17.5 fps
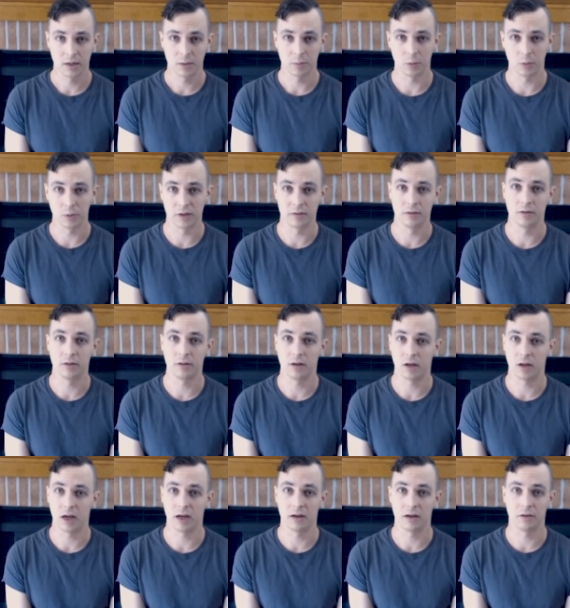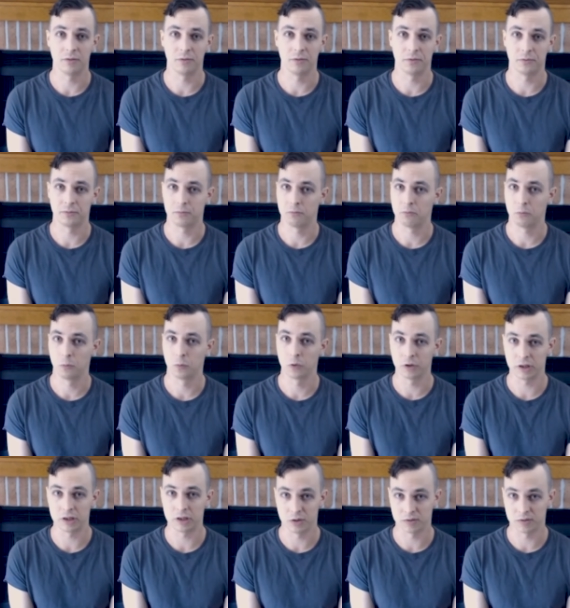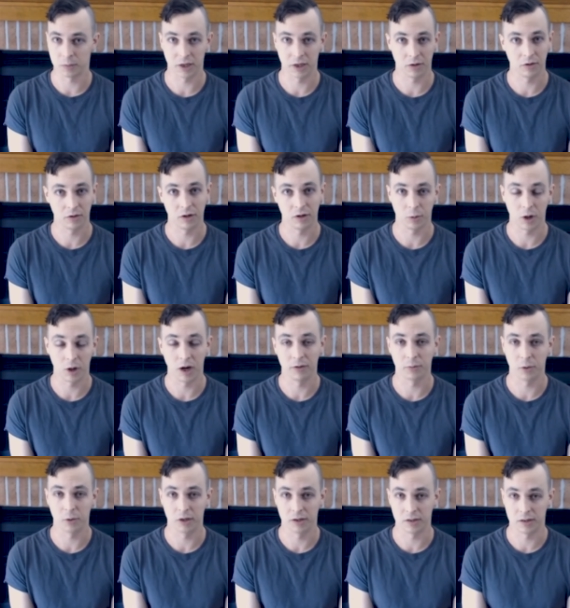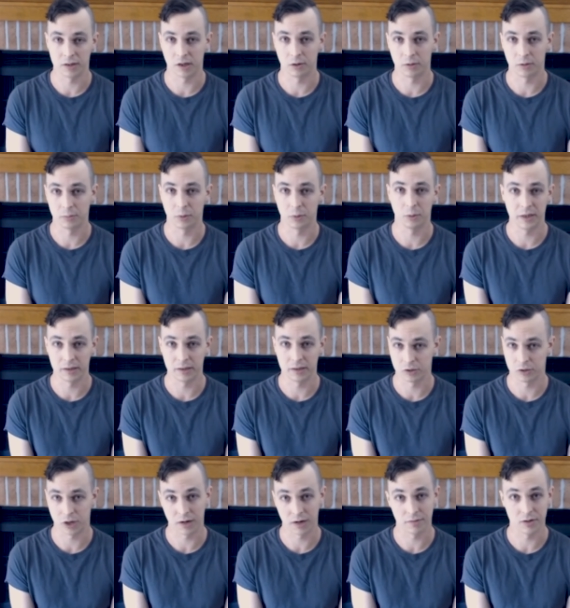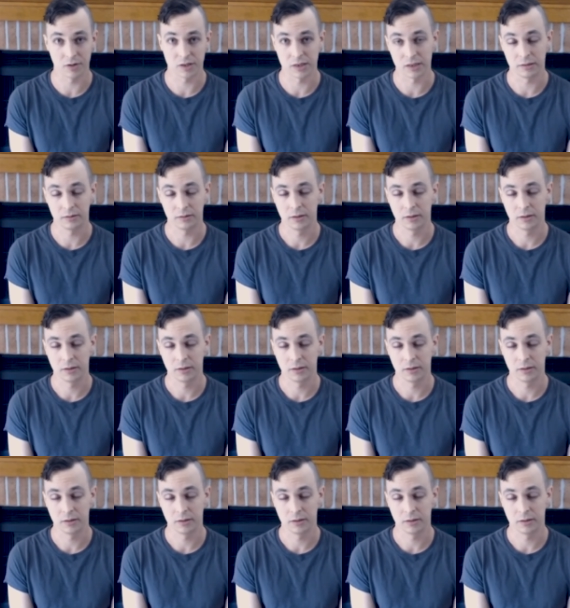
But we have really driven my career where I've wanted it to go and put me in the driver's seat.